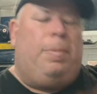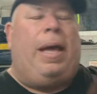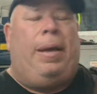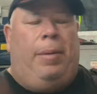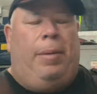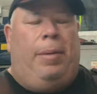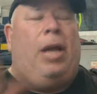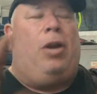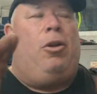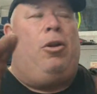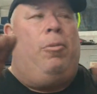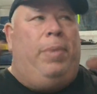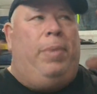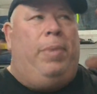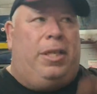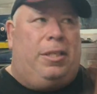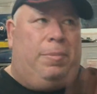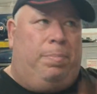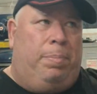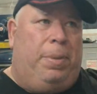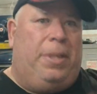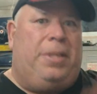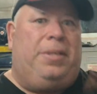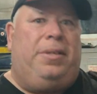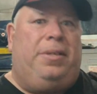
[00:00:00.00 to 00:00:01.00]
don't mix
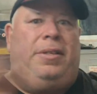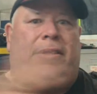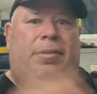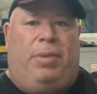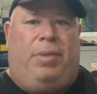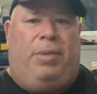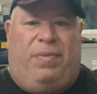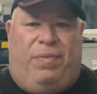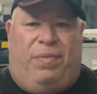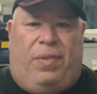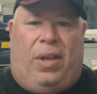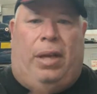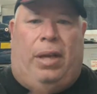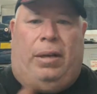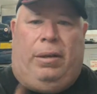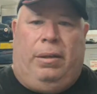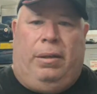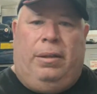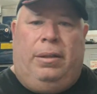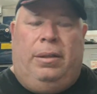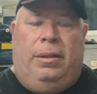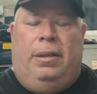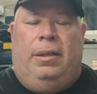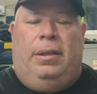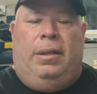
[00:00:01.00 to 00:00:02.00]
business with fun.
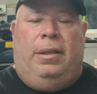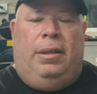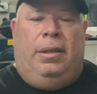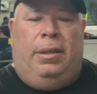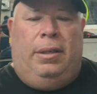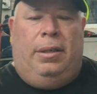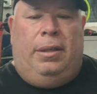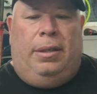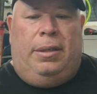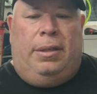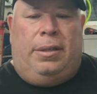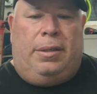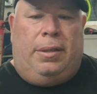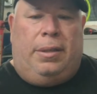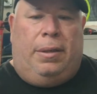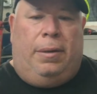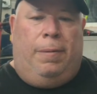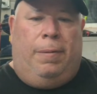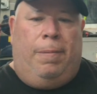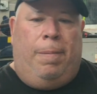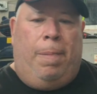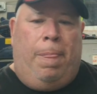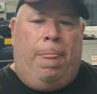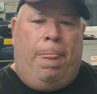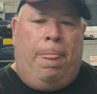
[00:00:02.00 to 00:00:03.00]
So
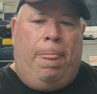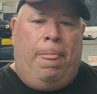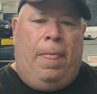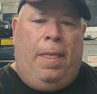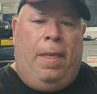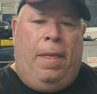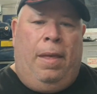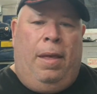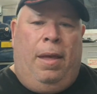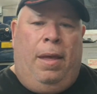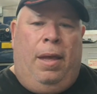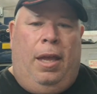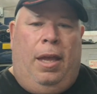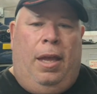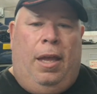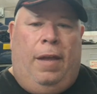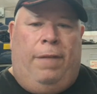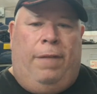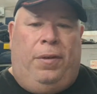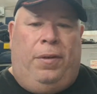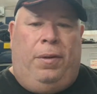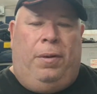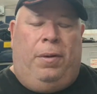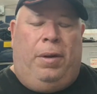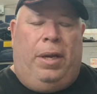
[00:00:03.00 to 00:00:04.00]

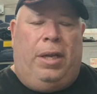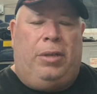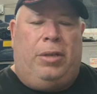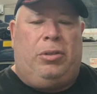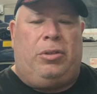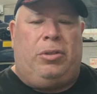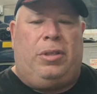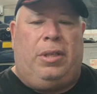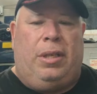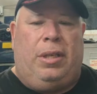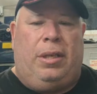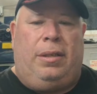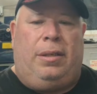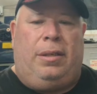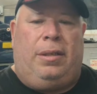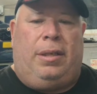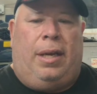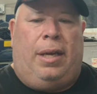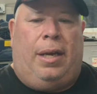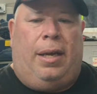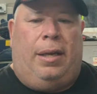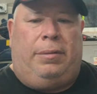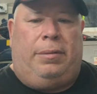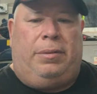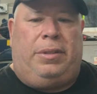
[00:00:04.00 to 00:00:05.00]
if you're interested,
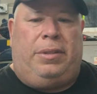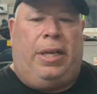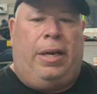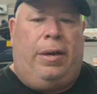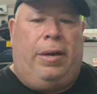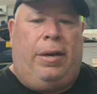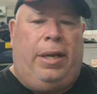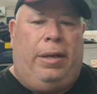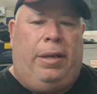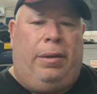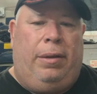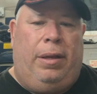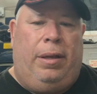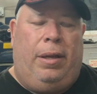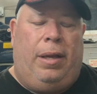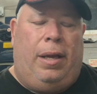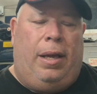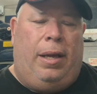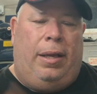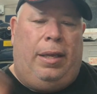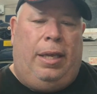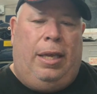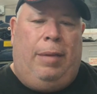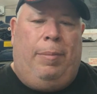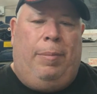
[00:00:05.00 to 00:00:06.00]
Terry,
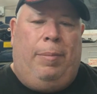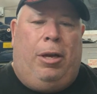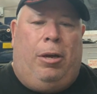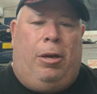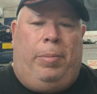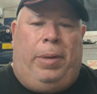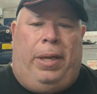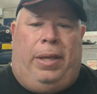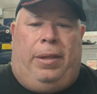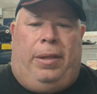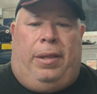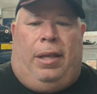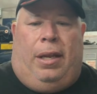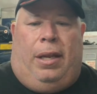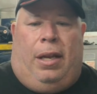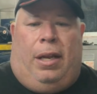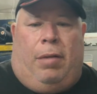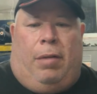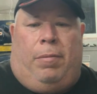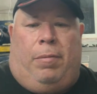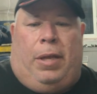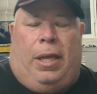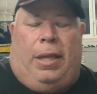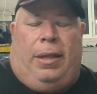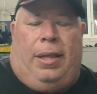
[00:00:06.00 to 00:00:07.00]
email me,
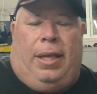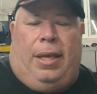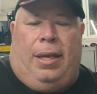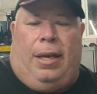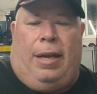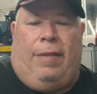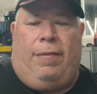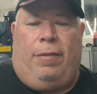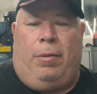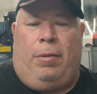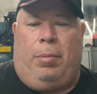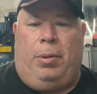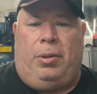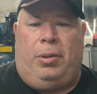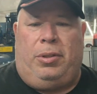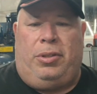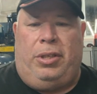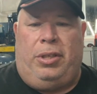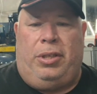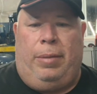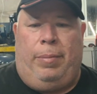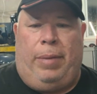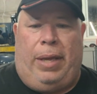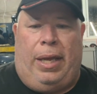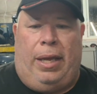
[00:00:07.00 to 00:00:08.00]

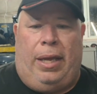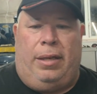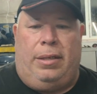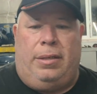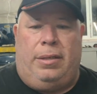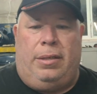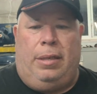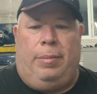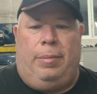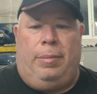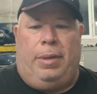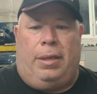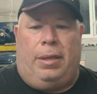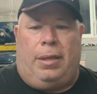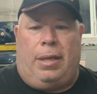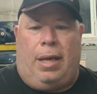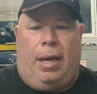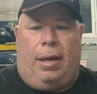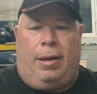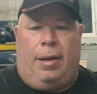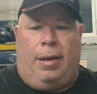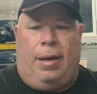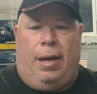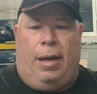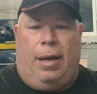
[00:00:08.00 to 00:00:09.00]

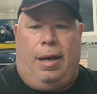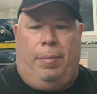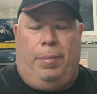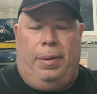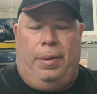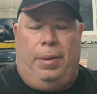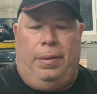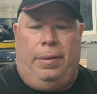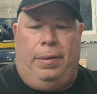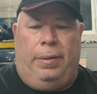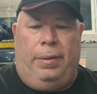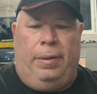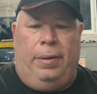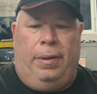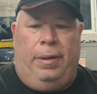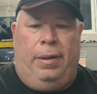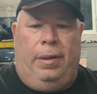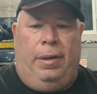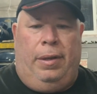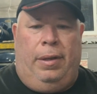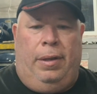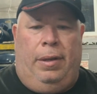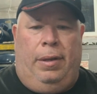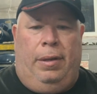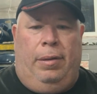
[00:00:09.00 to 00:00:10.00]
theinevitablejim@gmail.com.
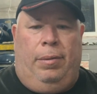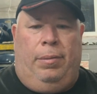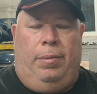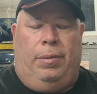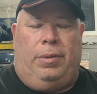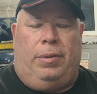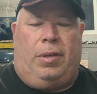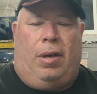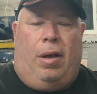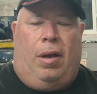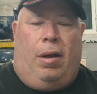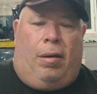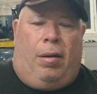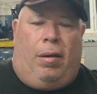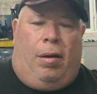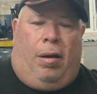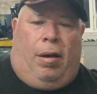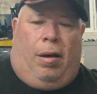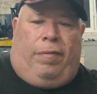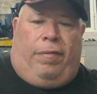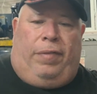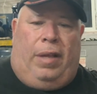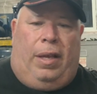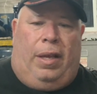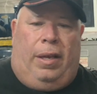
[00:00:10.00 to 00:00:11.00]
We'll talk
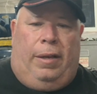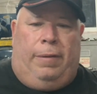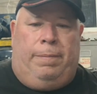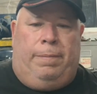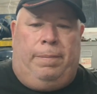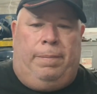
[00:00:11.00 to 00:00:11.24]
offline.